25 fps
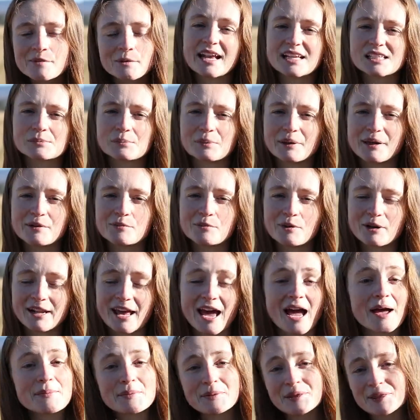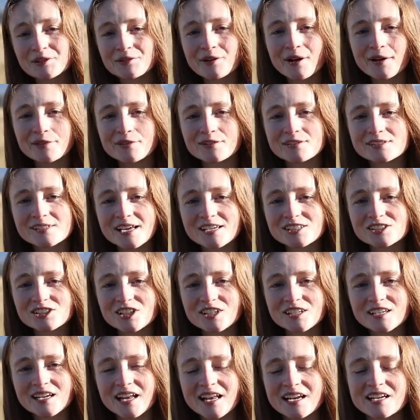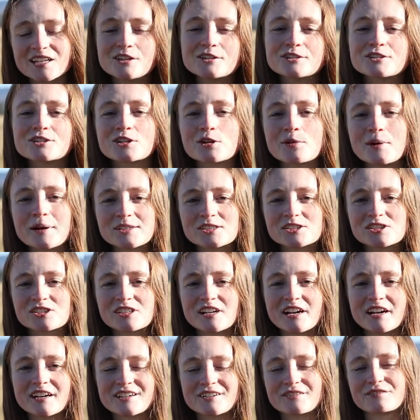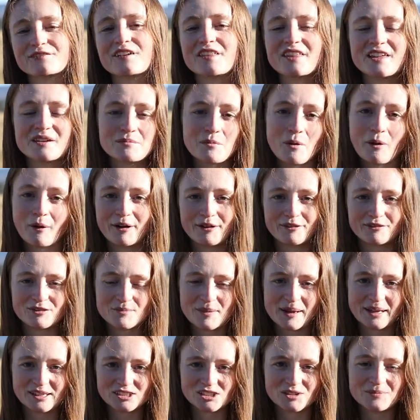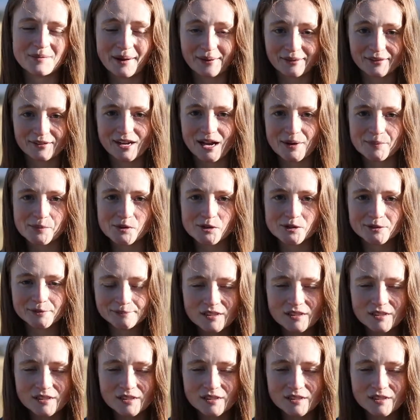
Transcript: explain what happened throughout the session, and use your questionnaire to fill in more information about the couple.